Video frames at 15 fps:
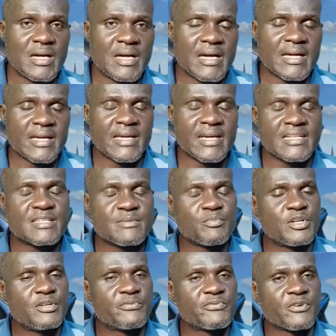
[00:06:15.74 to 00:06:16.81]
Getting
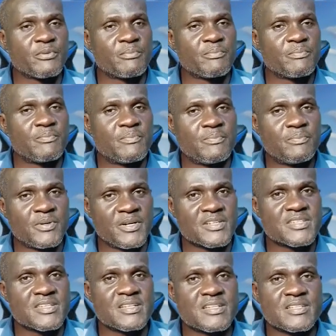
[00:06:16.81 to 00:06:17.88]
money from
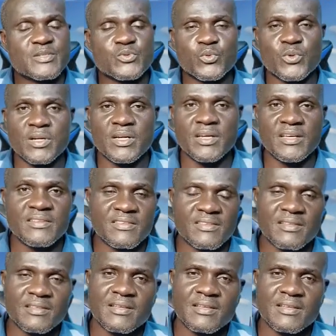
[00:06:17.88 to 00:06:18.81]
persons with